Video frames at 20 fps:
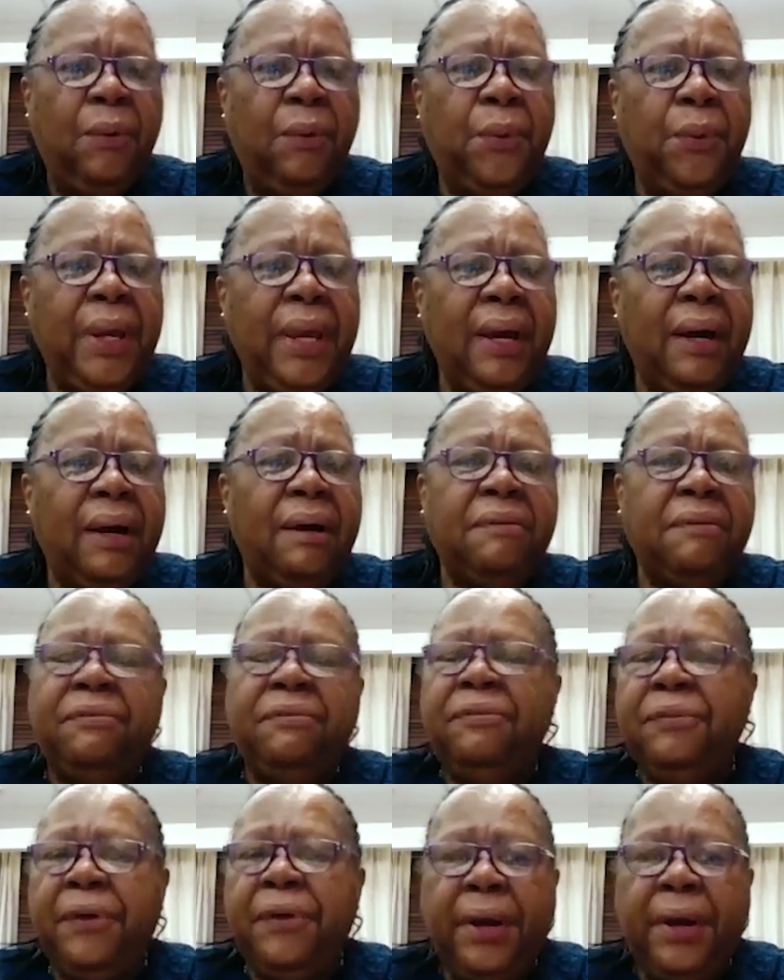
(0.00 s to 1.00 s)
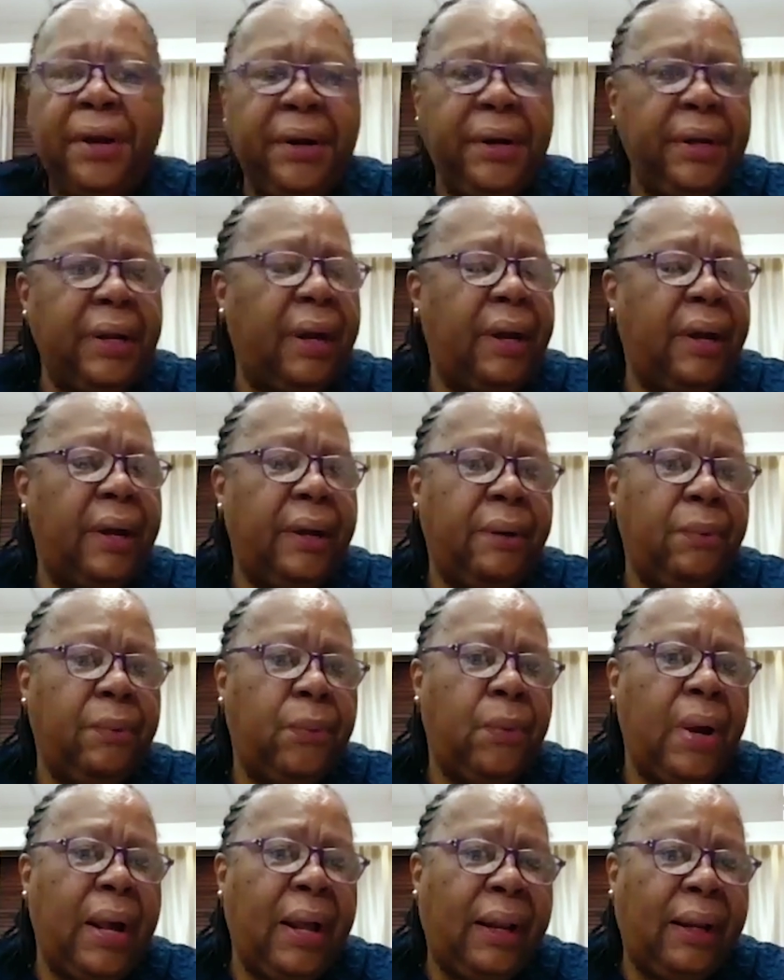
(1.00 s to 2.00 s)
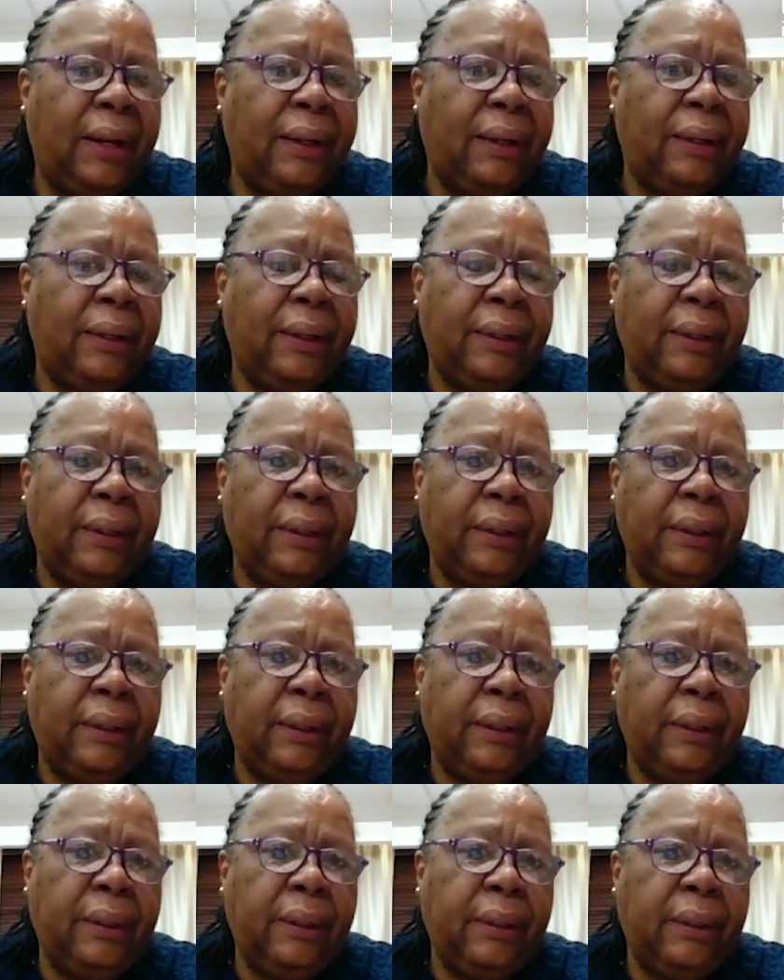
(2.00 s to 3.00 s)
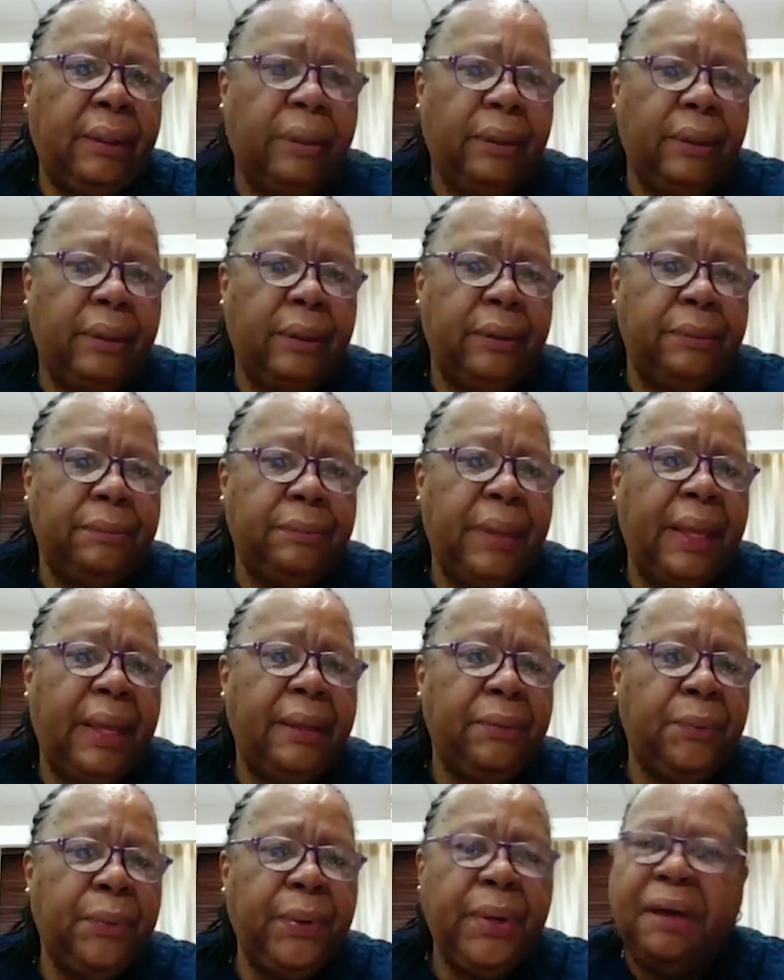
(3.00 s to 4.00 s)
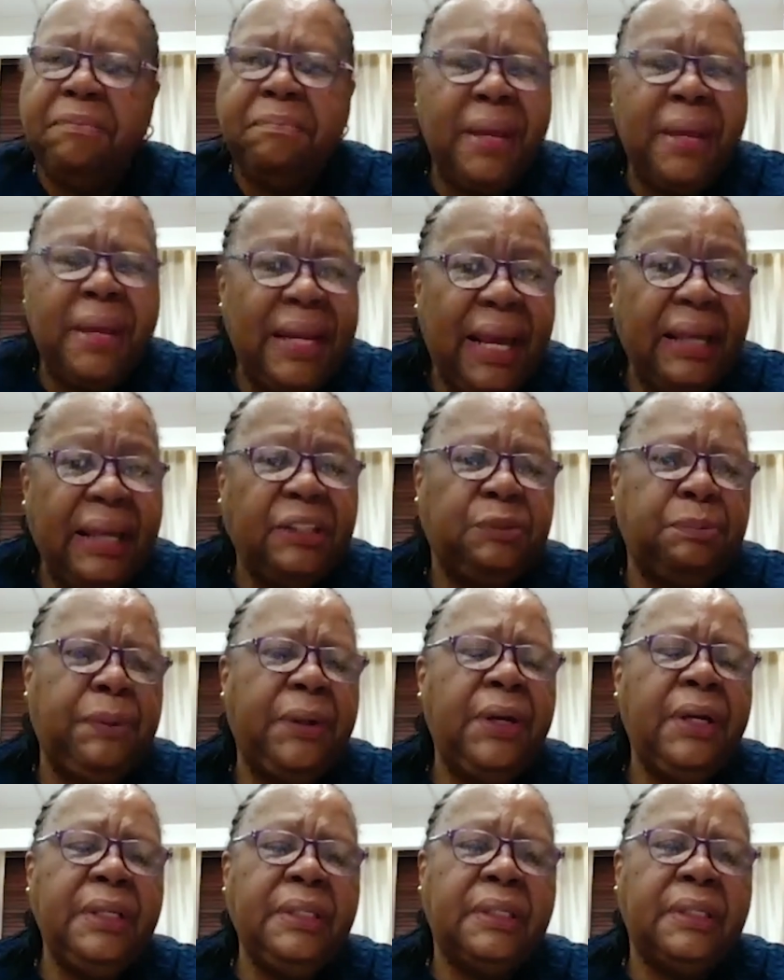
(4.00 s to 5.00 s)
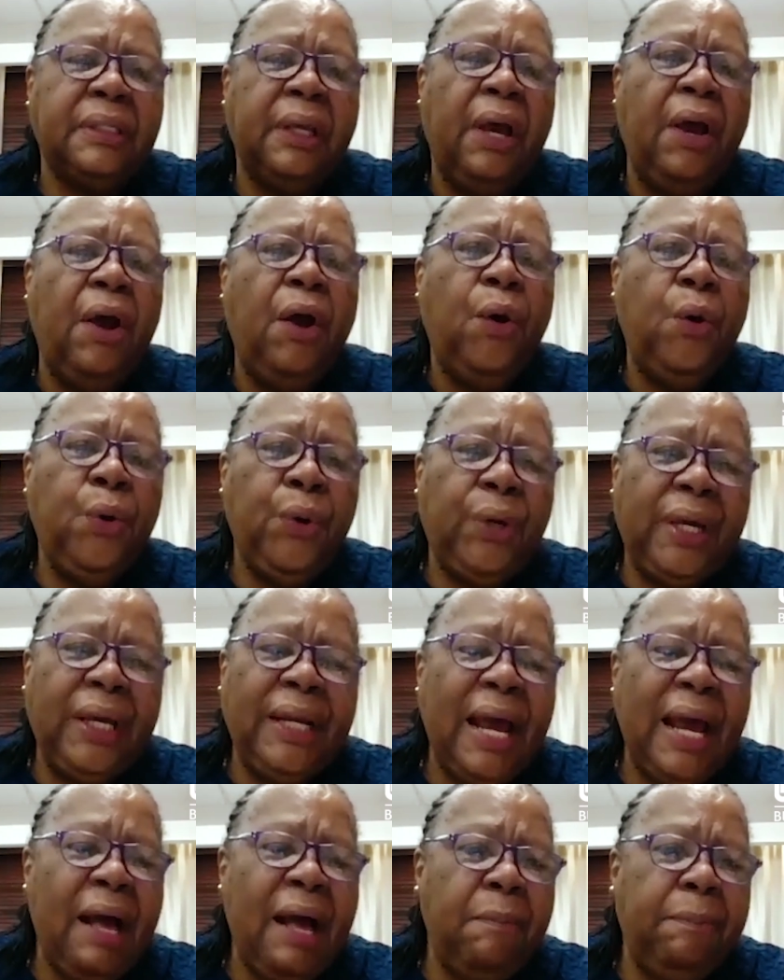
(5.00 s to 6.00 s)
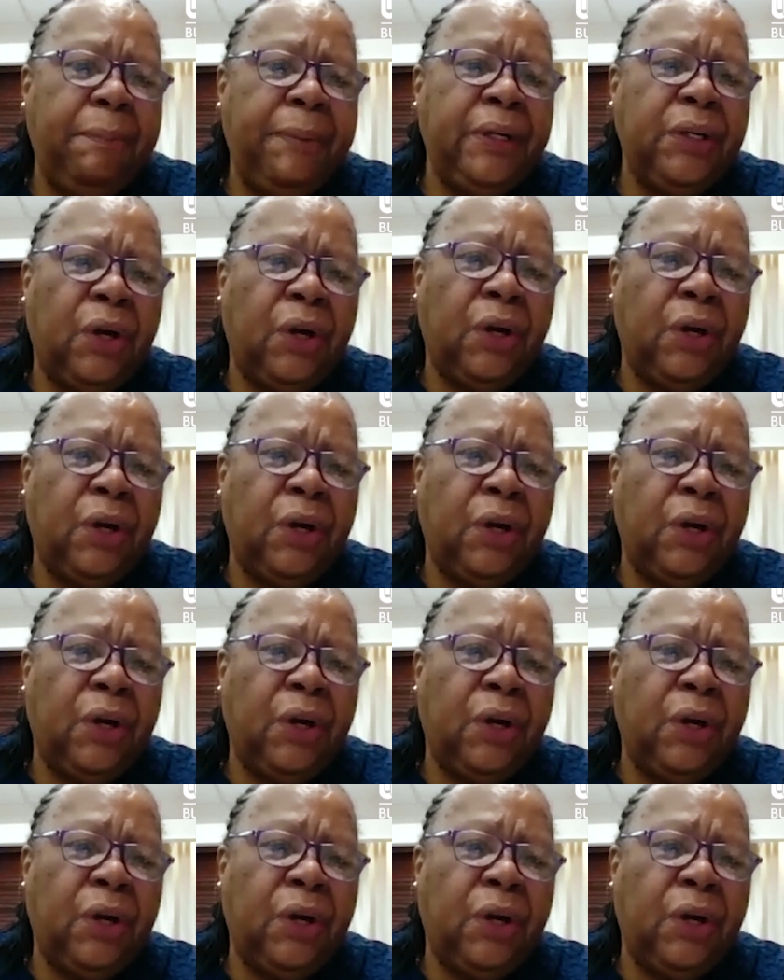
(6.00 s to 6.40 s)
We are very we have many experts who can help in